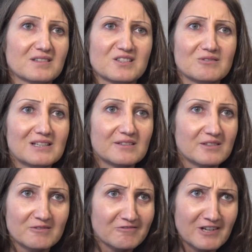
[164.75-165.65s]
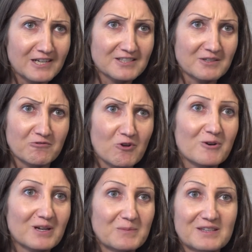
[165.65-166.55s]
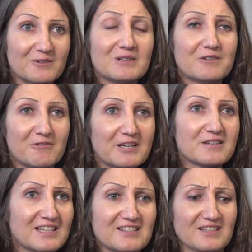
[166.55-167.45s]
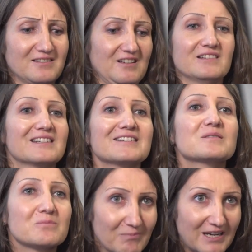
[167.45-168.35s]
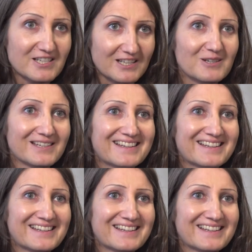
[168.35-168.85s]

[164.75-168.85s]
There's really no right and wrong. I mean, the only right thing is that none is magic.